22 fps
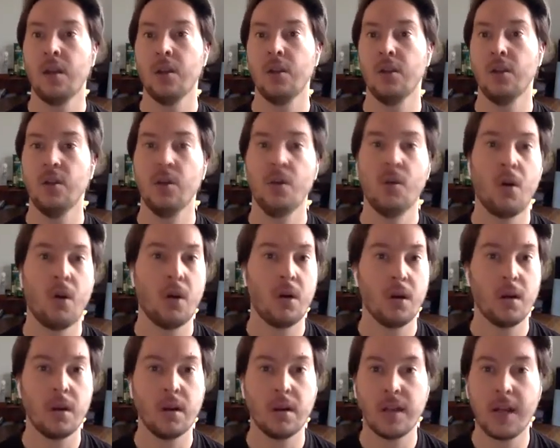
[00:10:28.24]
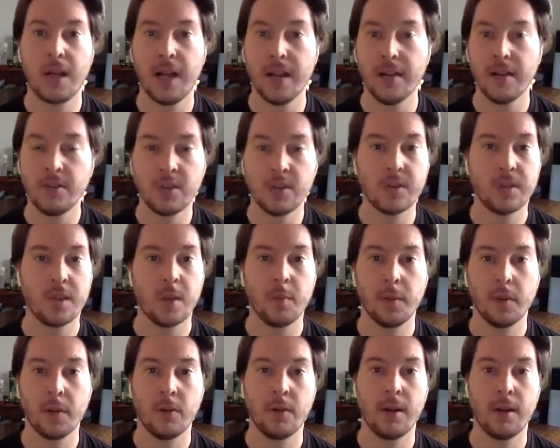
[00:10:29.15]
you are kind of just
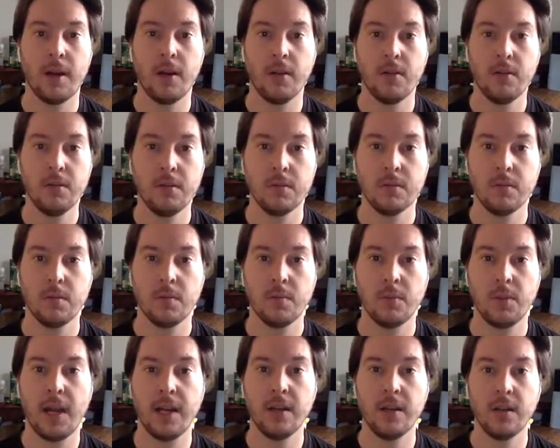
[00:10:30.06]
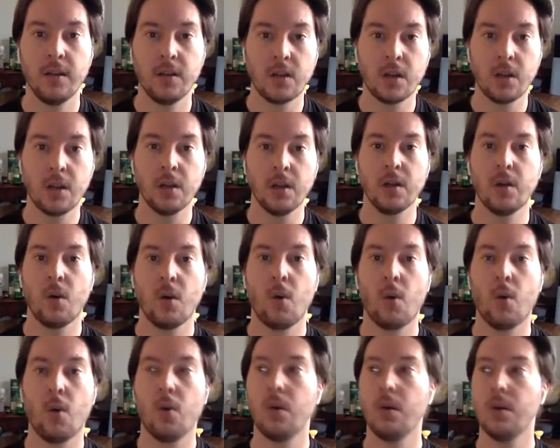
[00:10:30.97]
stumbling around blind in the dark,
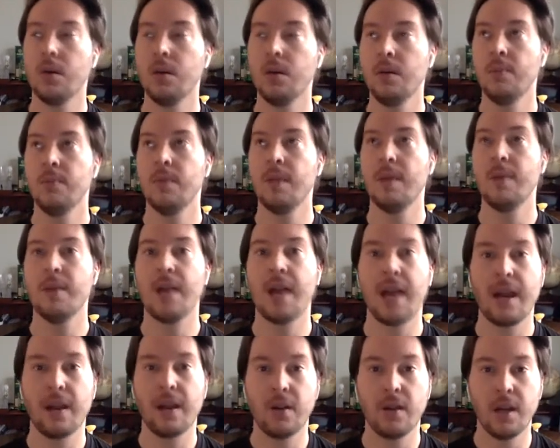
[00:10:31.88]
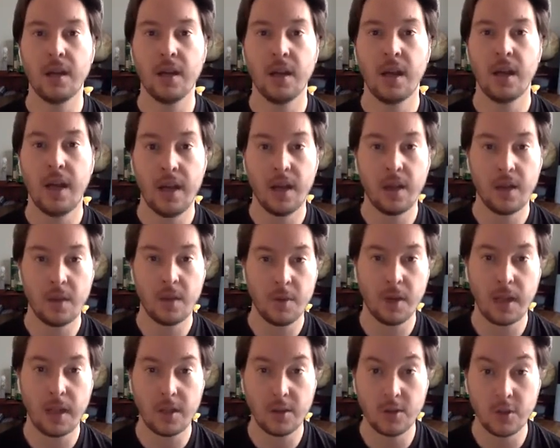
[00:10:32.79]
or maybe hiring a
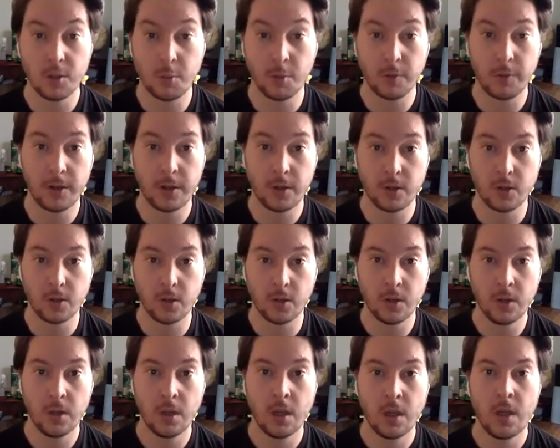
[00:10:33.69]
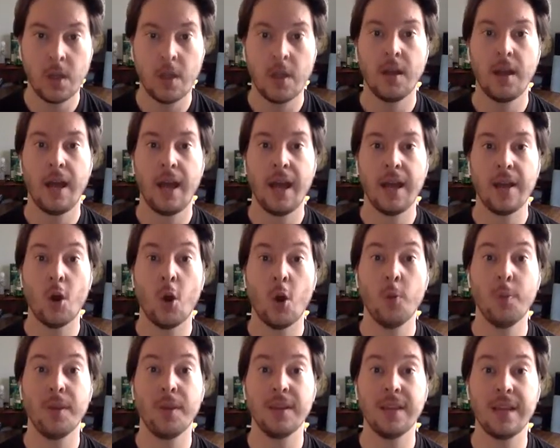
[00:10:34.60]
communications professional and
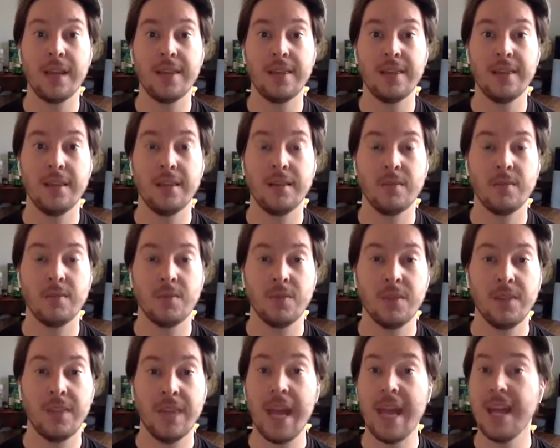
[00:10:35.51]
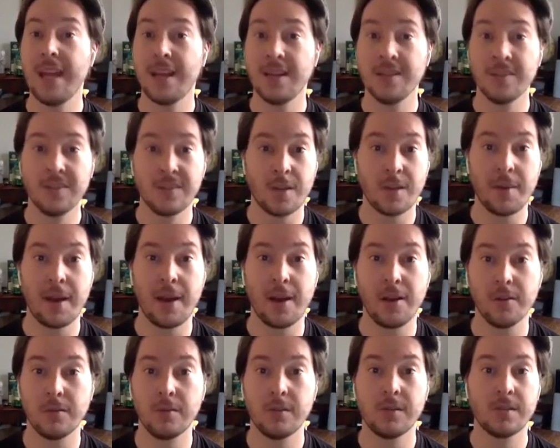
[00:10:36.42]
hoping that they can
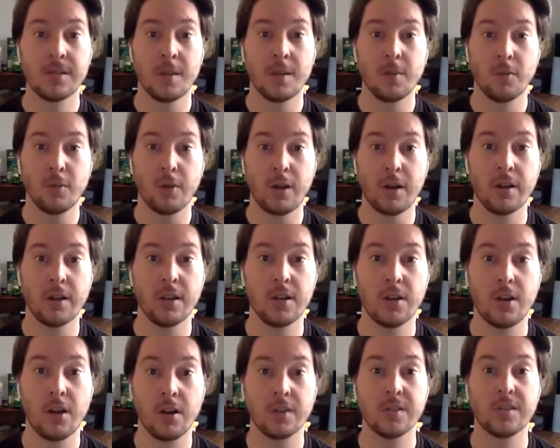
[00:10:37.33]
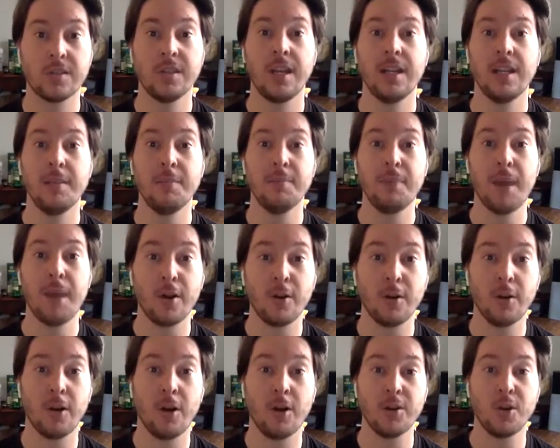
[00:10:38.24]
somehow stumble around in the dark slightly
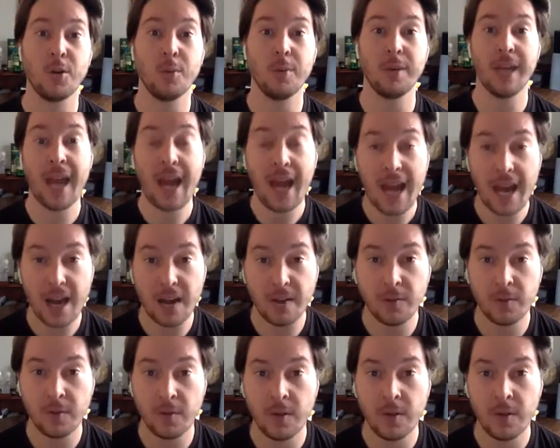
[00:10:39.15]
better on your behalf